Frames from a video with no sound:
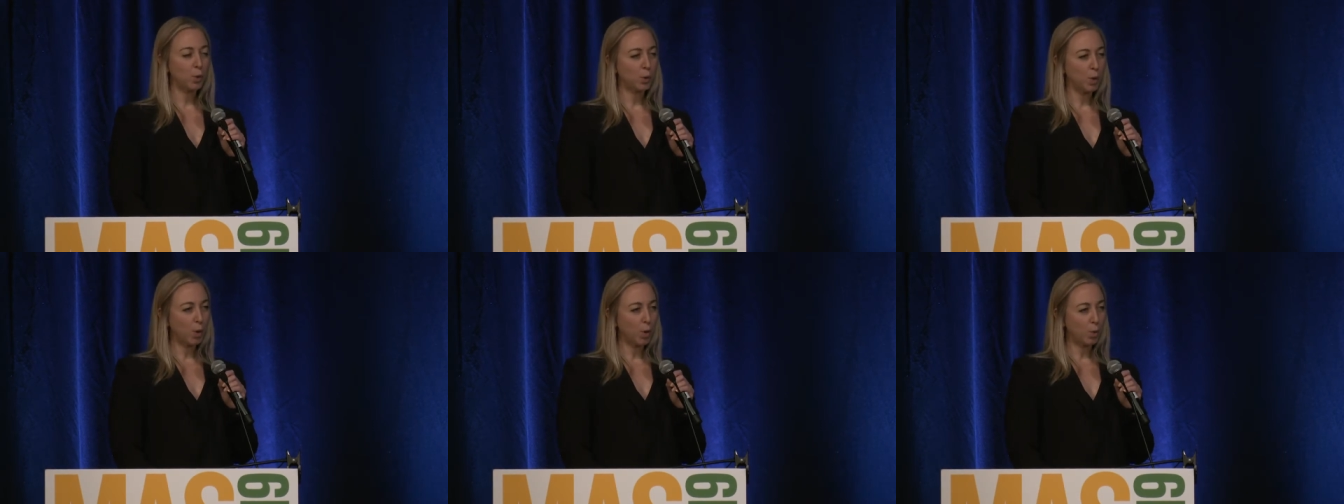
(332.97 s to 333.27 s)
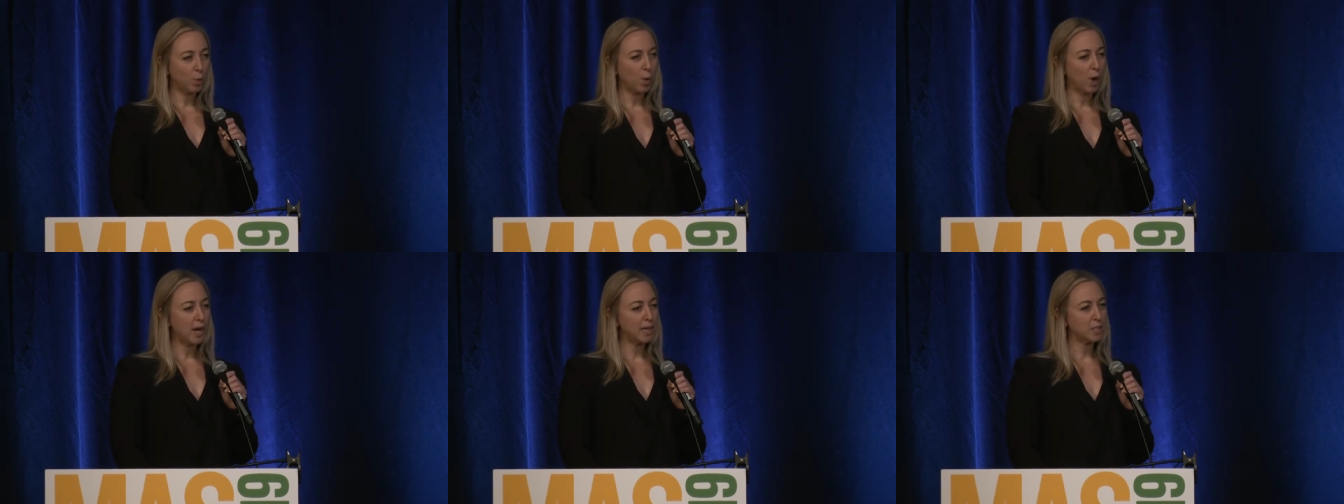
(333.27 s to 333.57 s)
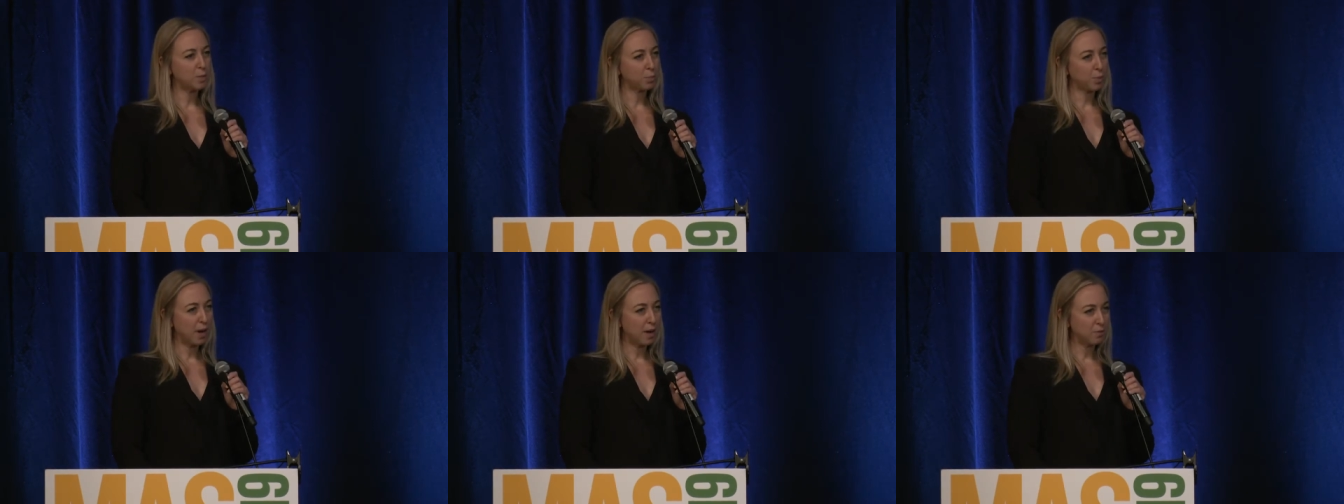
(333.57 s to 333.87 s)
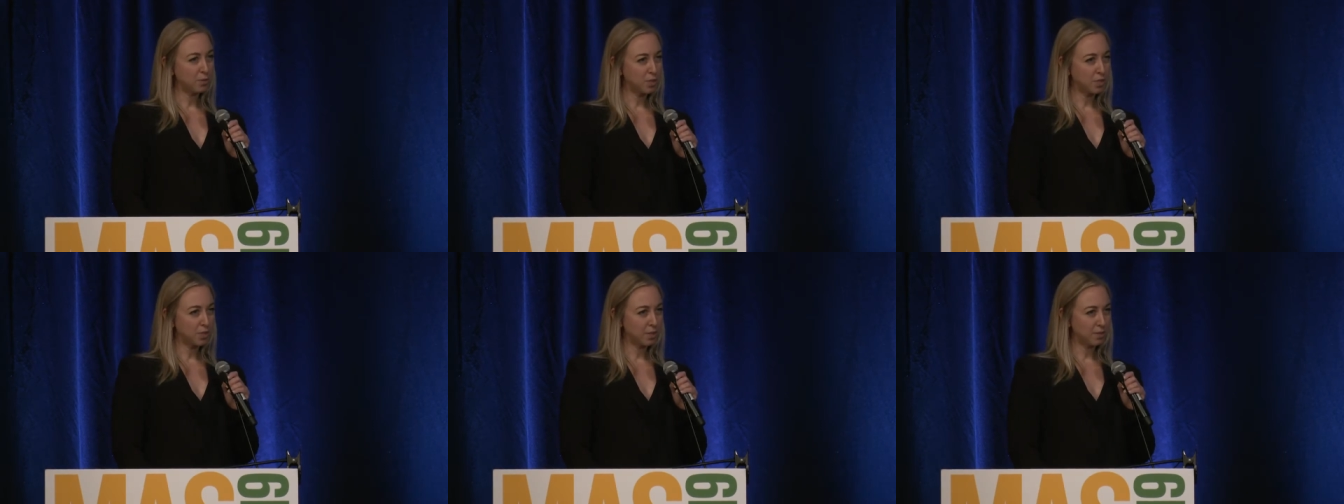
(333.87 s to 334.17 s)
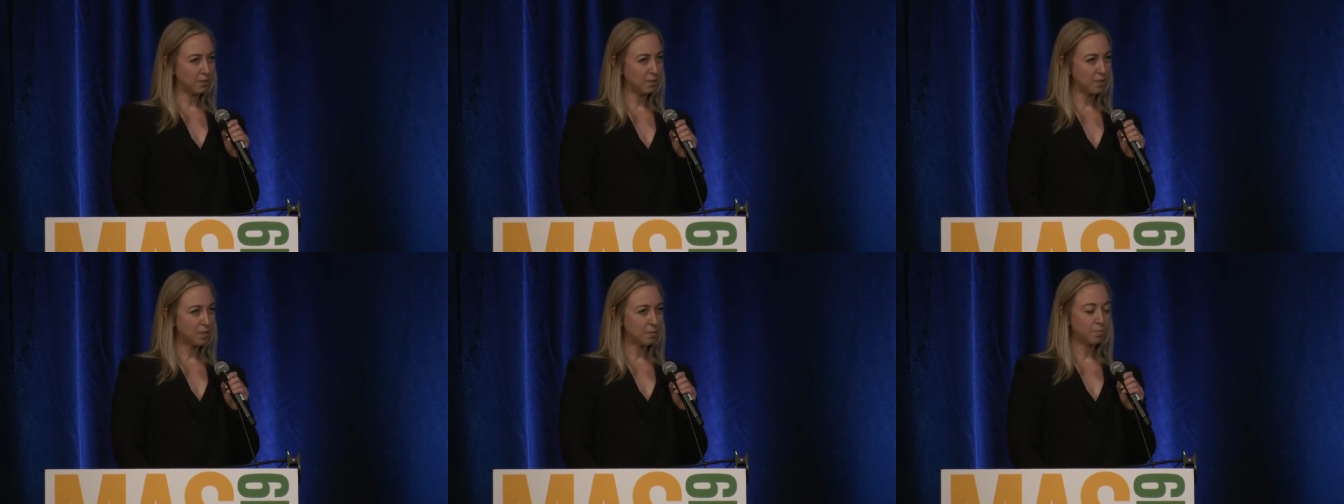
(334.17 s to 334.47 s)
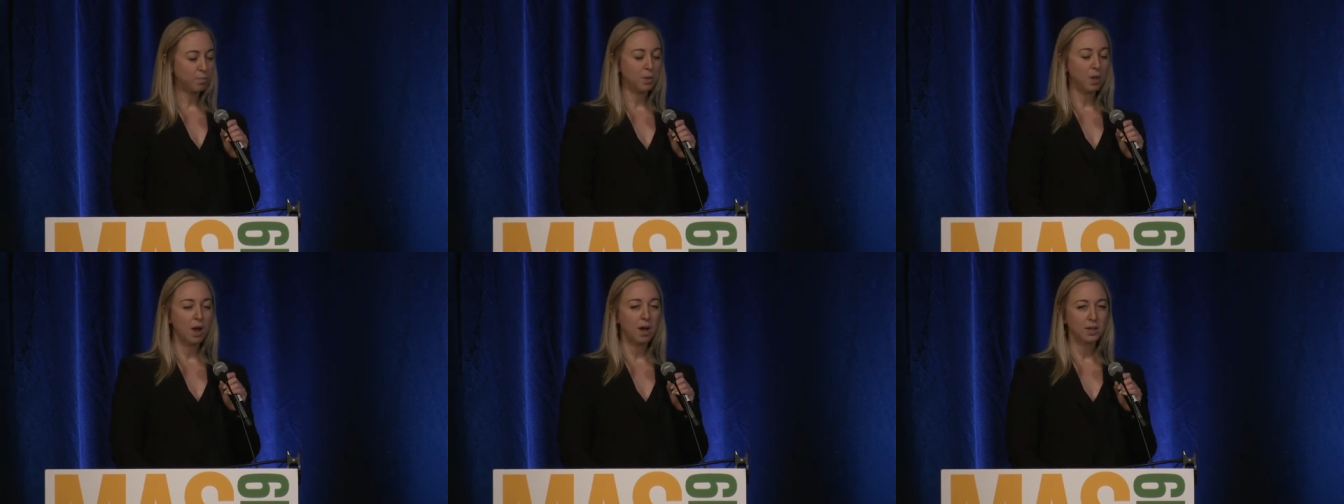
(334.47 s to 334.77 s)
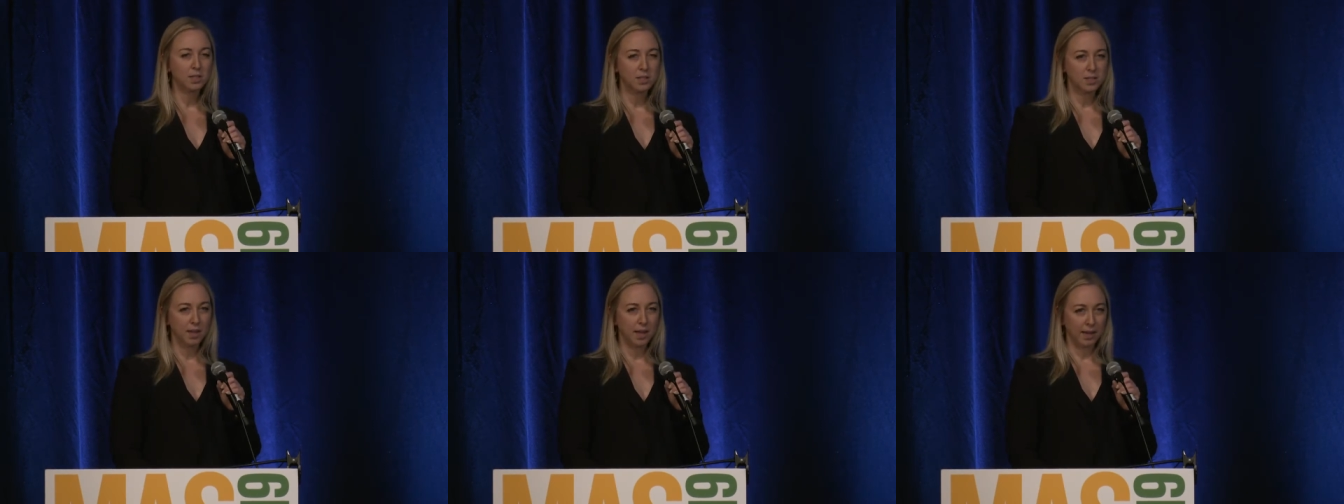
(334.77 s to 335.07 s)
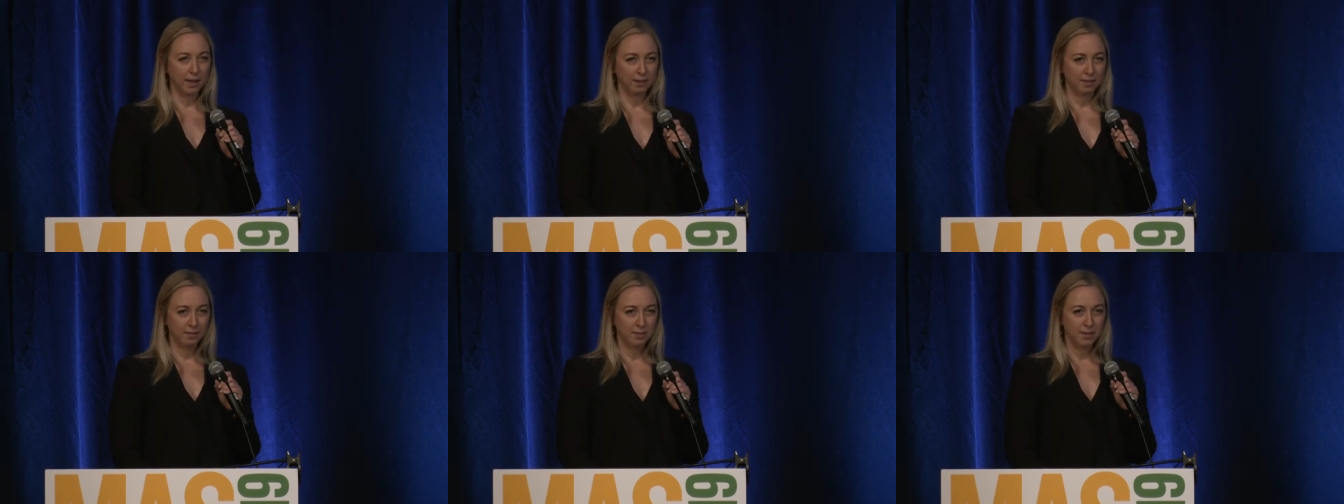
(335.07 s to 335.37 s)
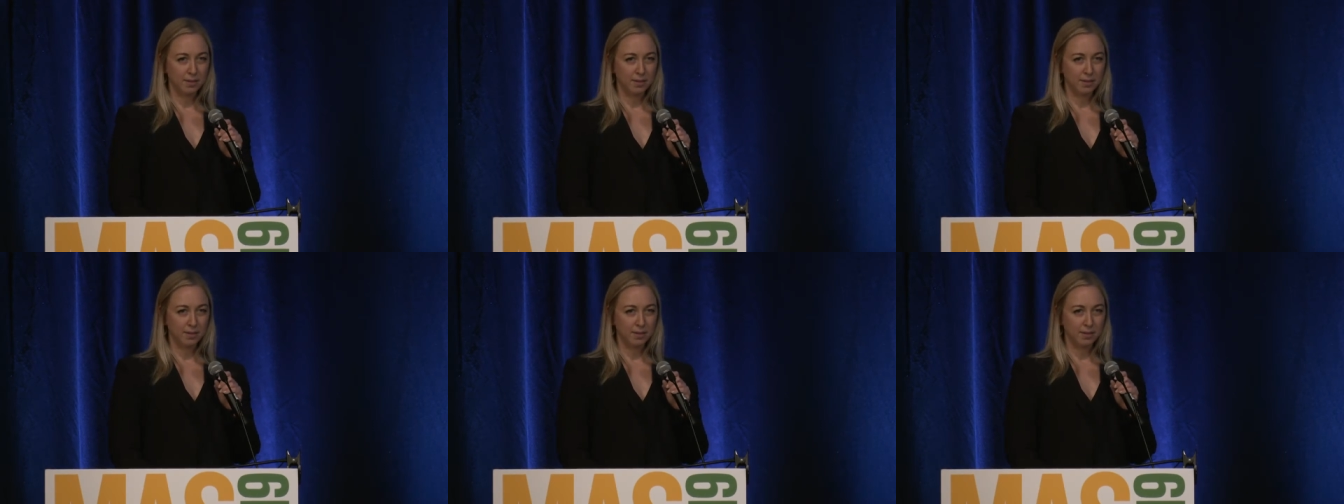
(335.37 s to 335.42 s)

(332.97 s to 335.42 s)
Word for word: low rise brownstones, blocks light,